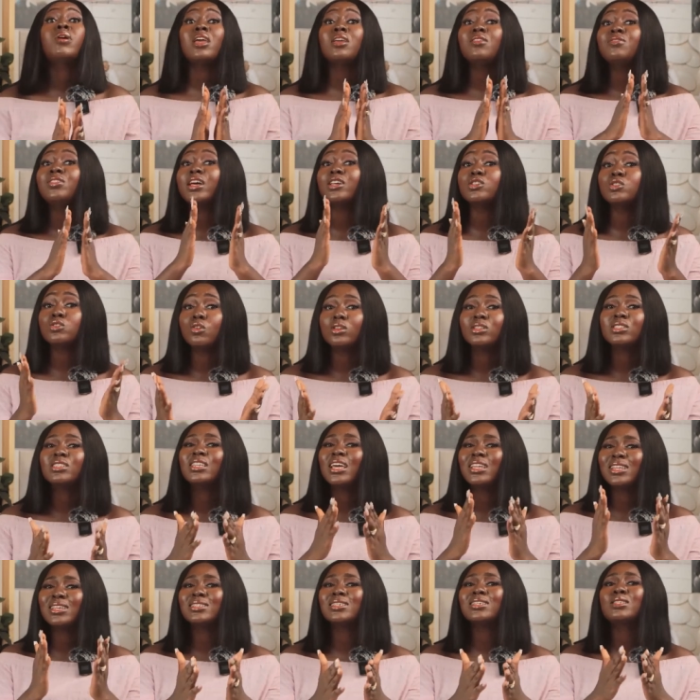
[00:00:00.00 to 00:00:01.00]
But if there is not,
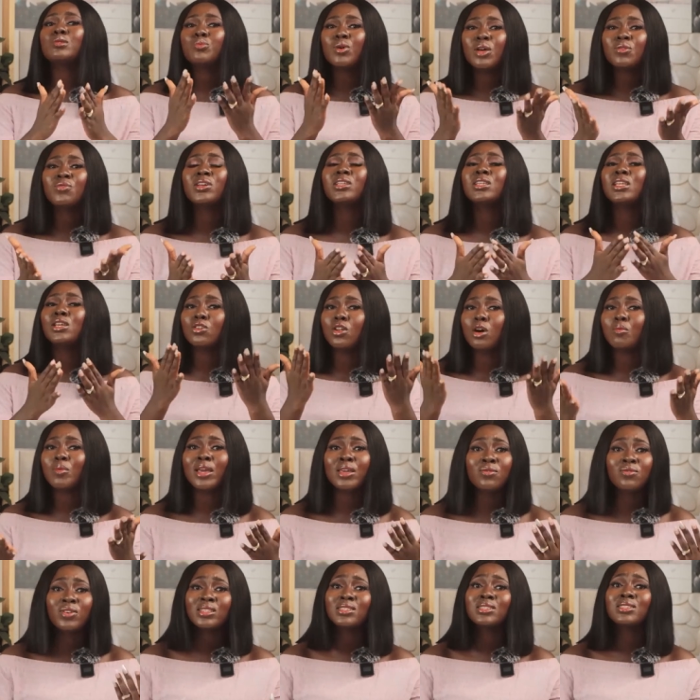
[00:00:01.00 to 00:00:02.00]
then it is perfectly
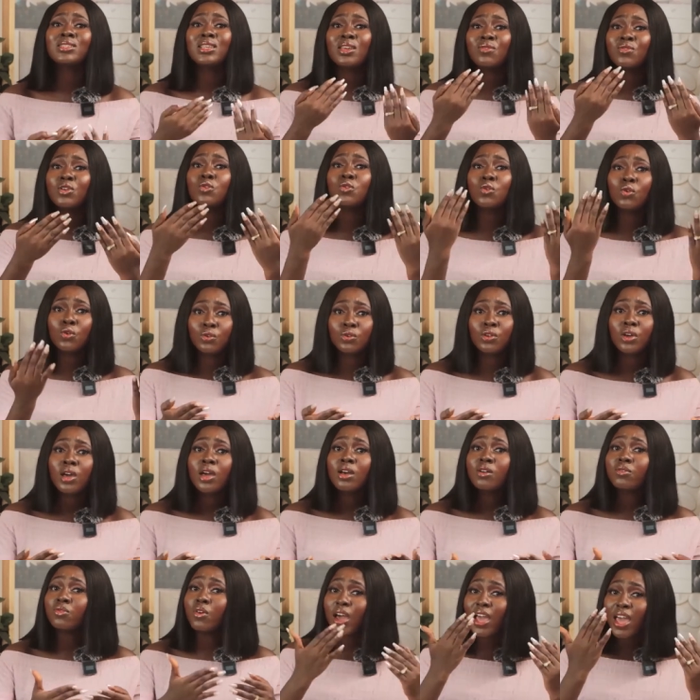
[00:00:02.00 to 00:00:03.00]
normal. In fact, it's even good
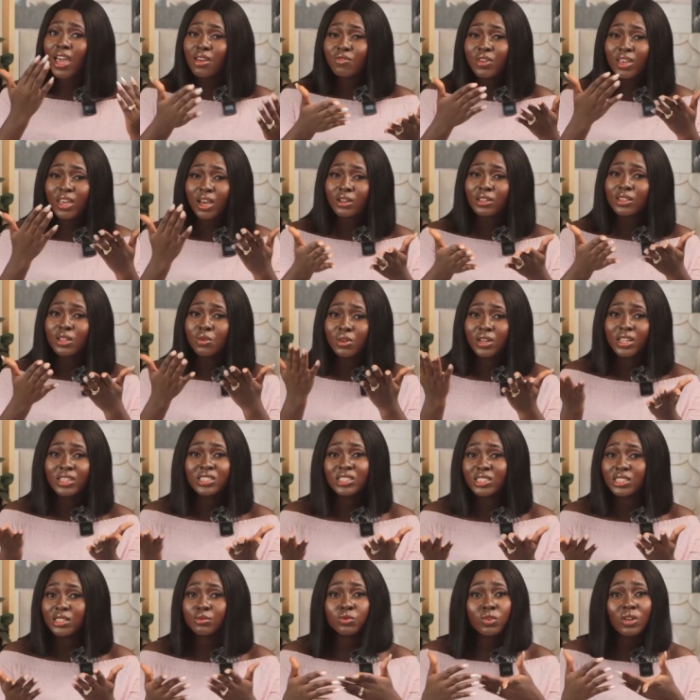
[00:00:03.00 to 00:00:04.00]
for every healthy
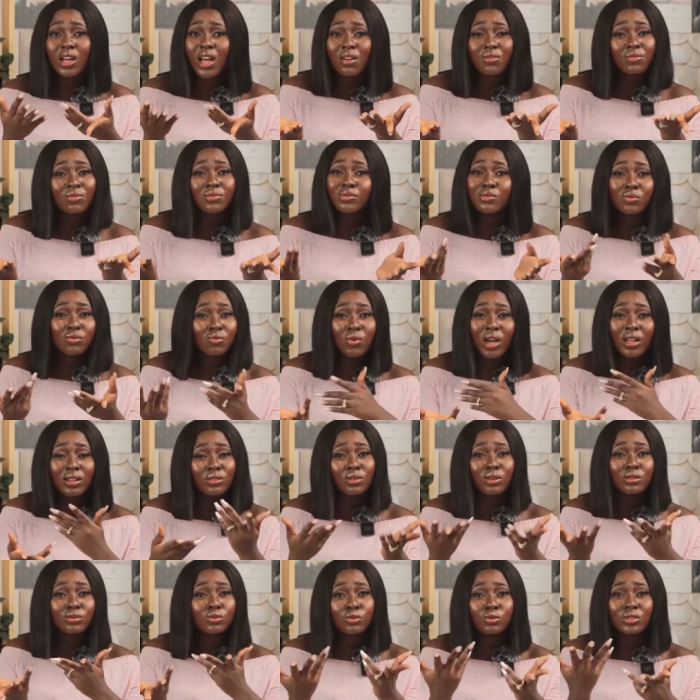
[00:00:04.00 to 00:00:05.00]
relationship to have
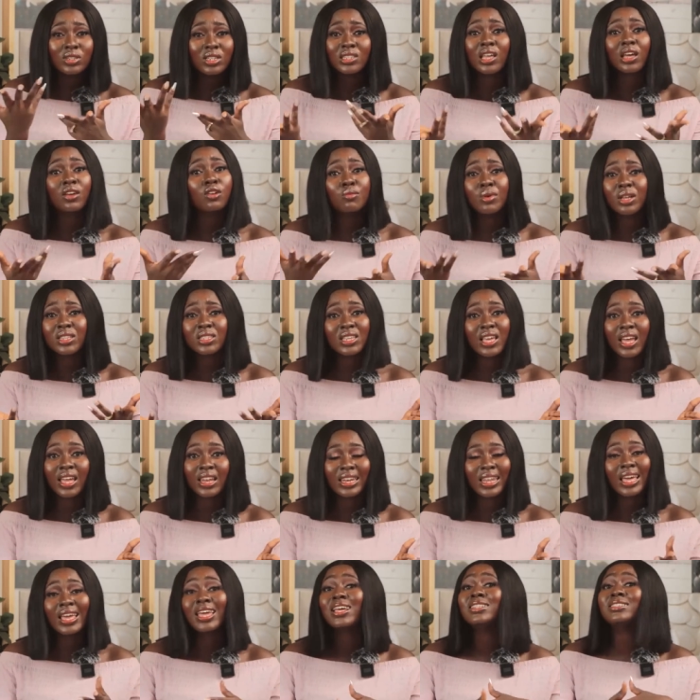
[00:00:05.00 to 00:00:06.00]
one or two disagreements here
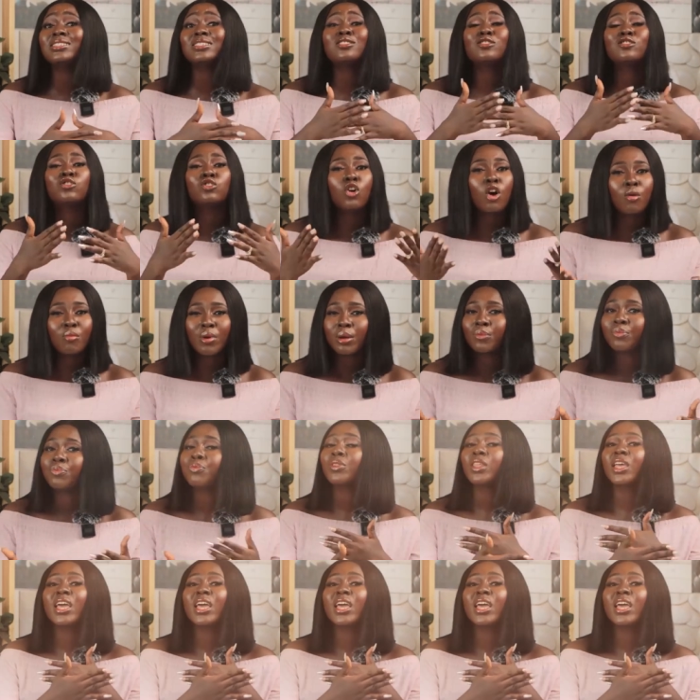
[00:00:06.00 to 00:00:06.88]
and there. It is normal.